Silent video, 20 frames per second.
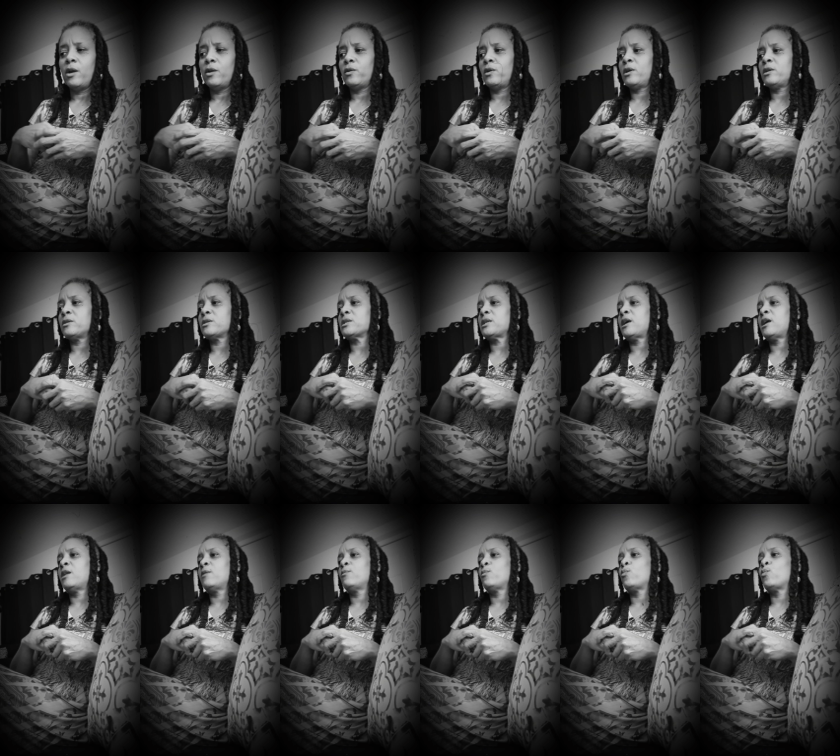You
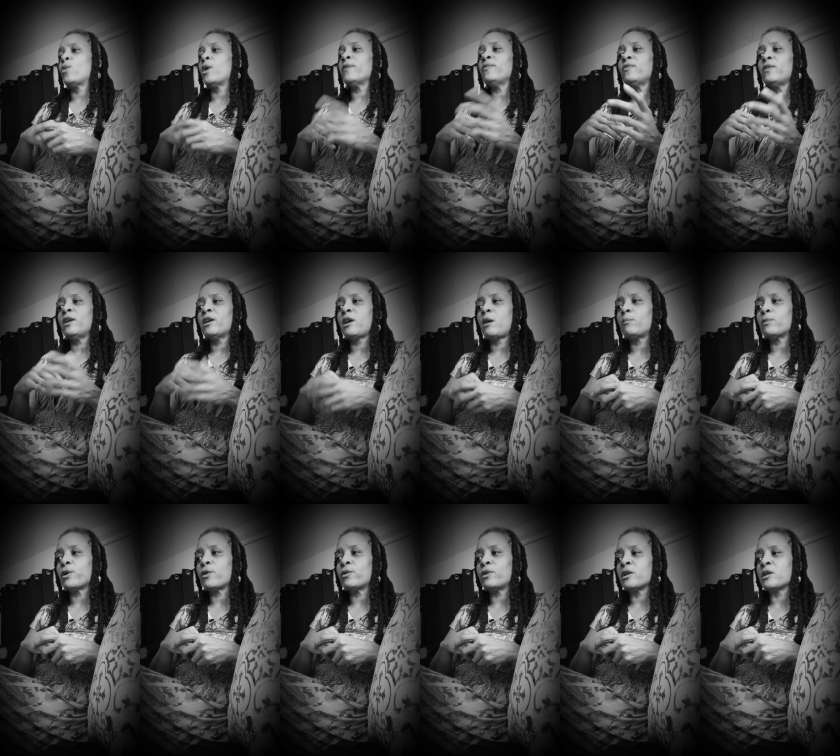understand? One thing
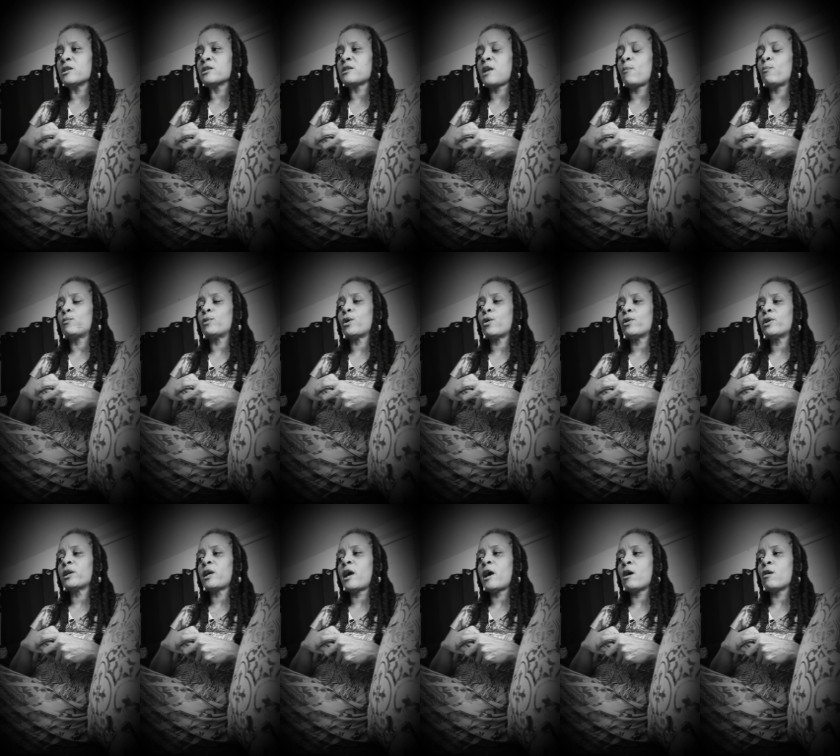I'm learning is I'm
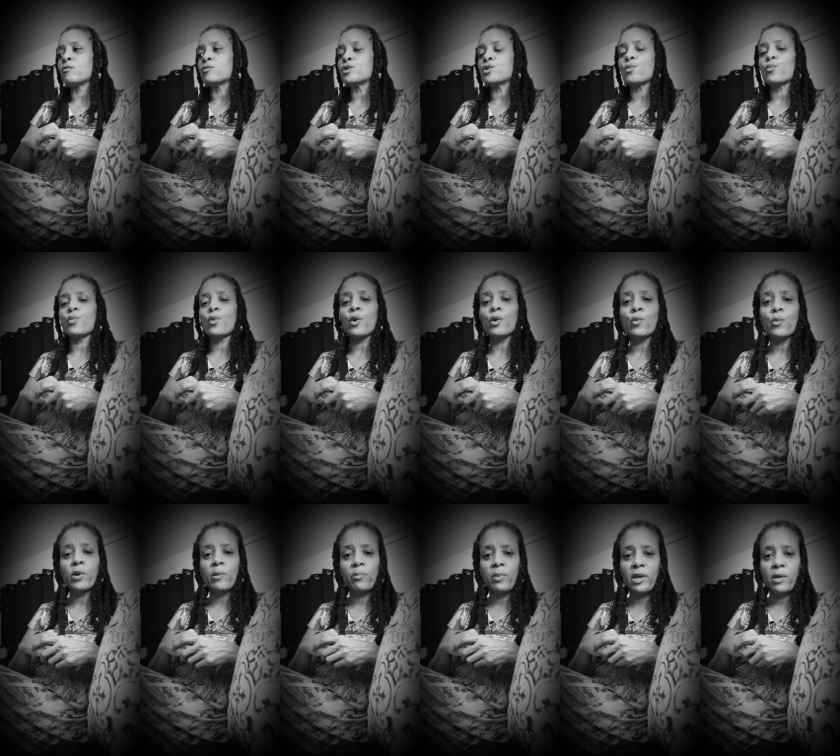learning how to work
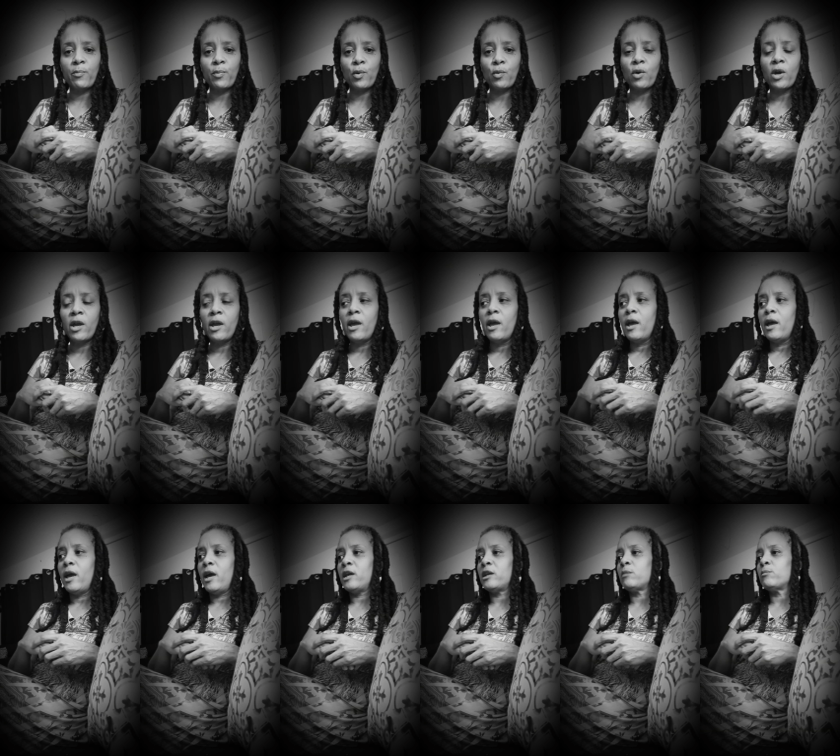with people.
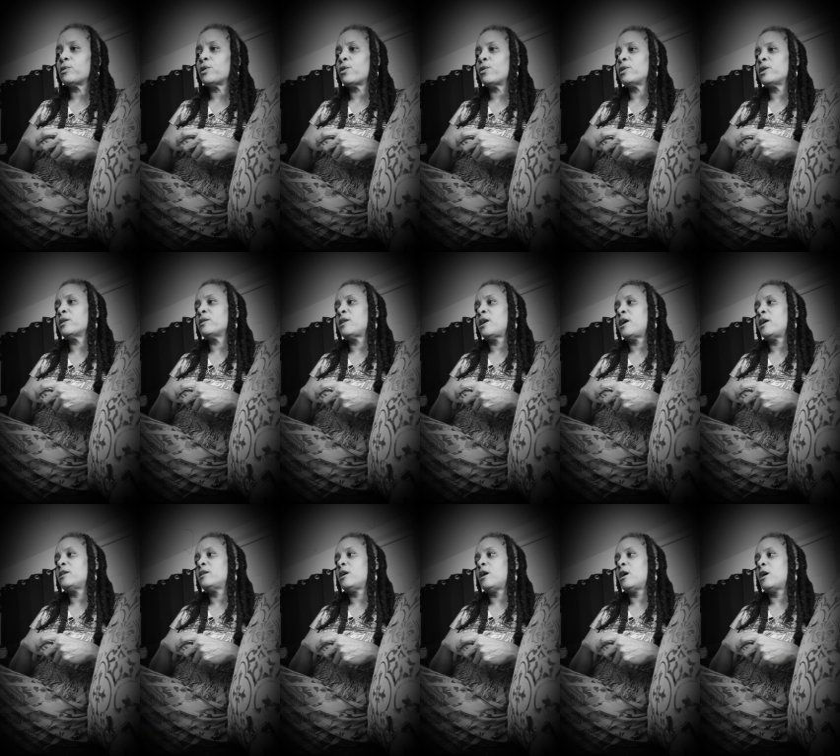And I'm learning
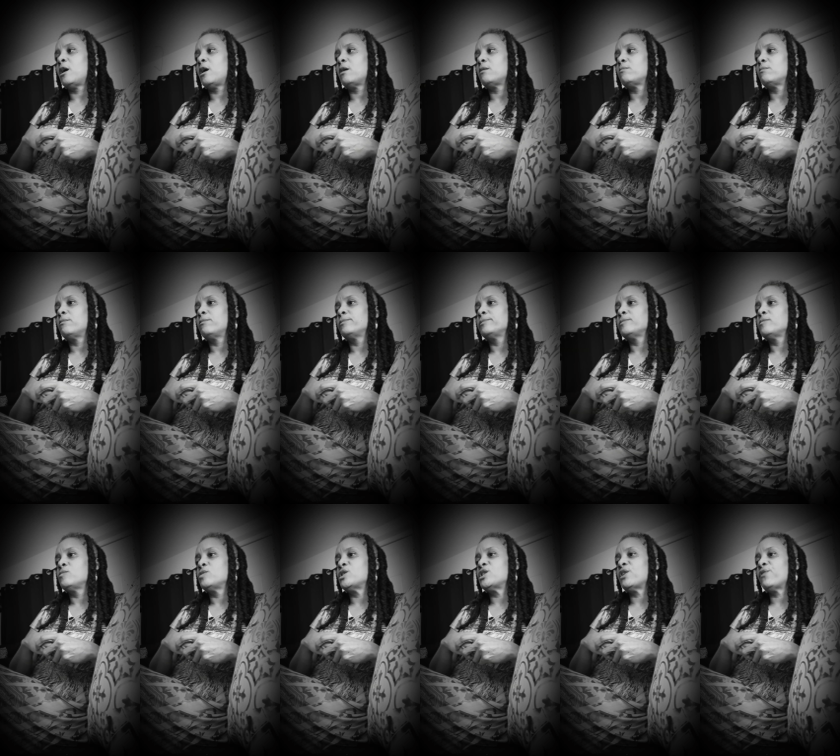that
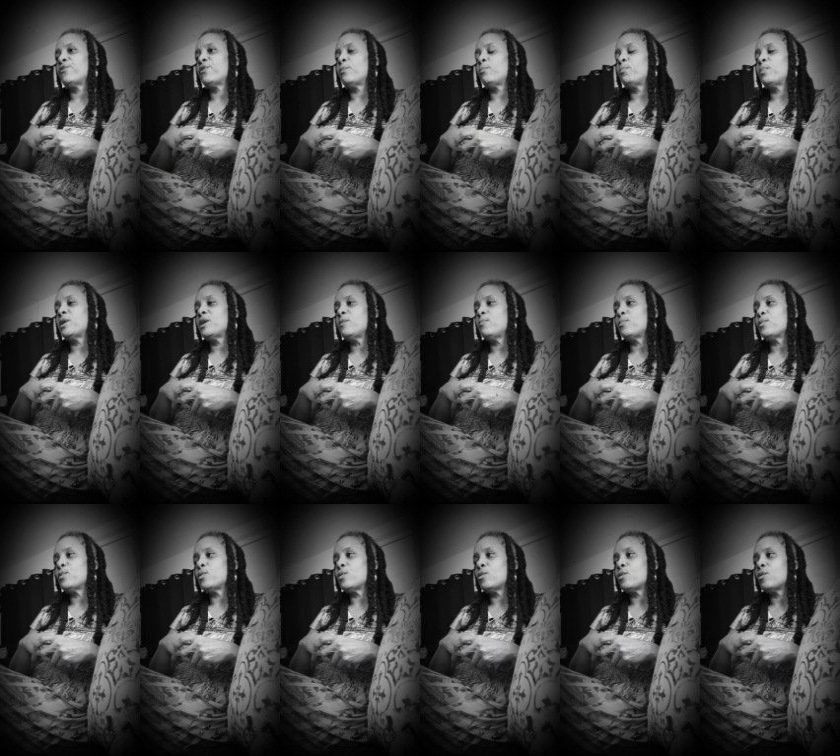different
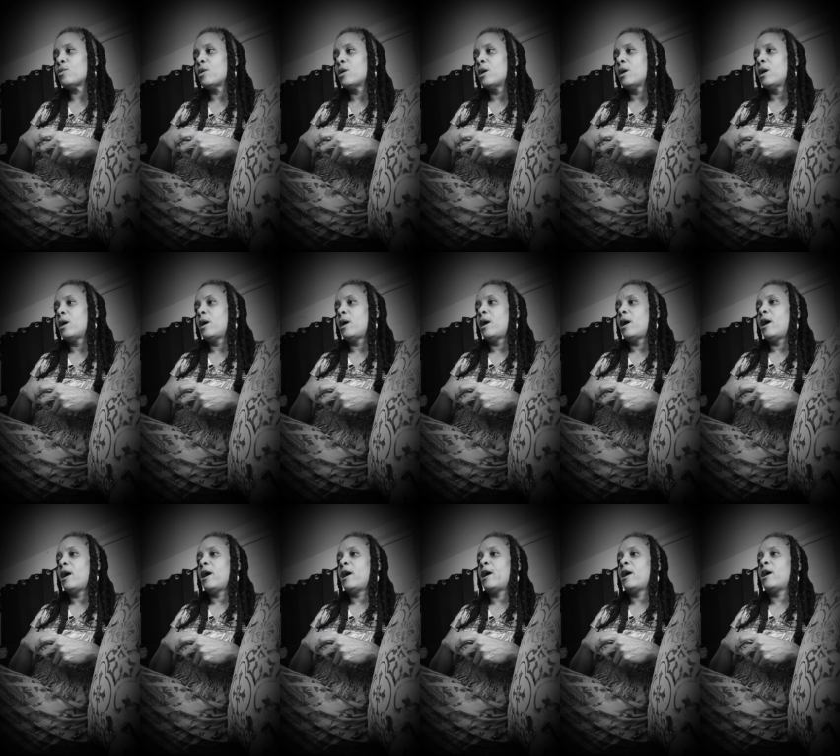people
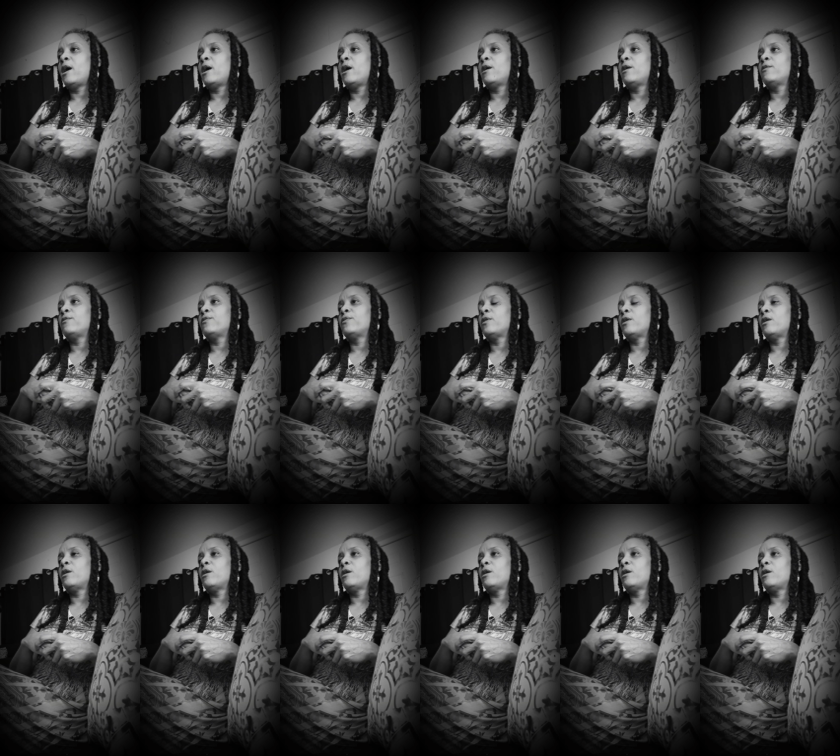have...